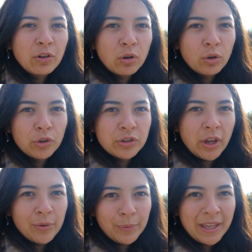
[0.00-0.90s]

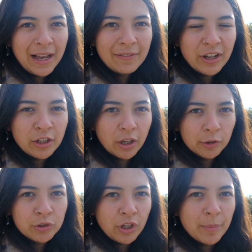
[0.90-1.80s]
also we have a
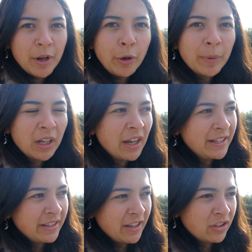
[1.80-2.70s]
ghost
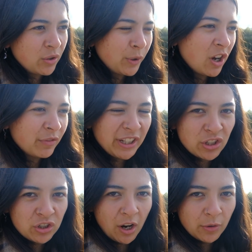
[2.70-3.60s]
immobilizer, so we can't really
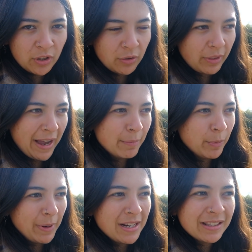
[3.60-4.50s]
show you that,
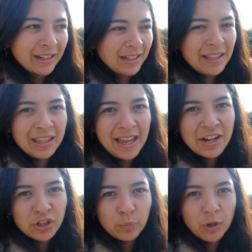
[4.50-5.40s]
but basically the
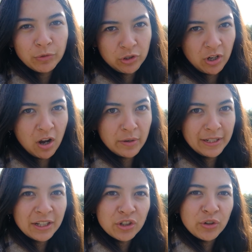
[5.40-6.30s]
engine won't start
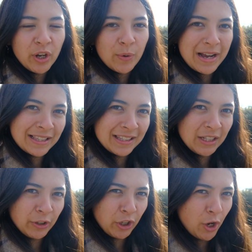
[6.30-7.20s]
unless you know our
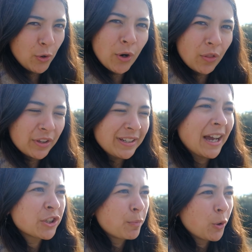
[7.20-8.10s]
secret code on the
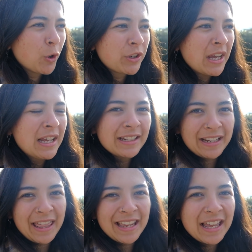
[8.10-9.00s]
dashboard to
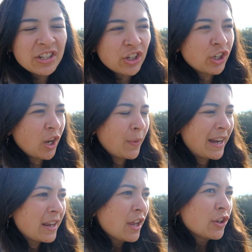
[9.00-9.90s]
get the engine
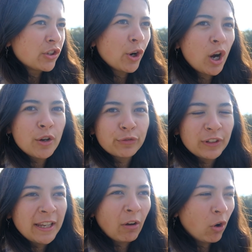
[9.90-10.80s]
going. So
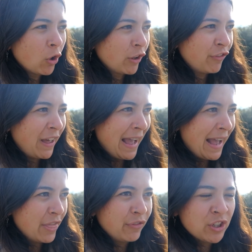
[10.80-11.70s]
hopefully all of
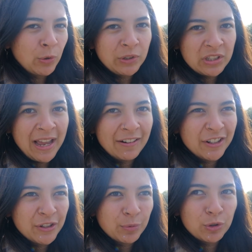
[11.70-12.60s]
that, the visual
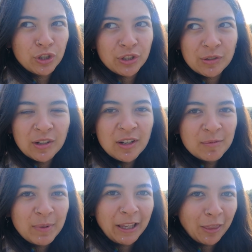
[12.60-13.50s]
deterrents, will just
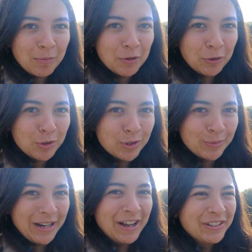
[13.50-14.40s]
make them move on to
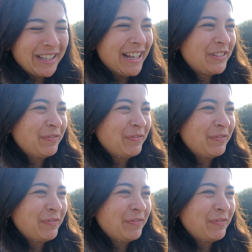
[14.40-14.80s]
someone else's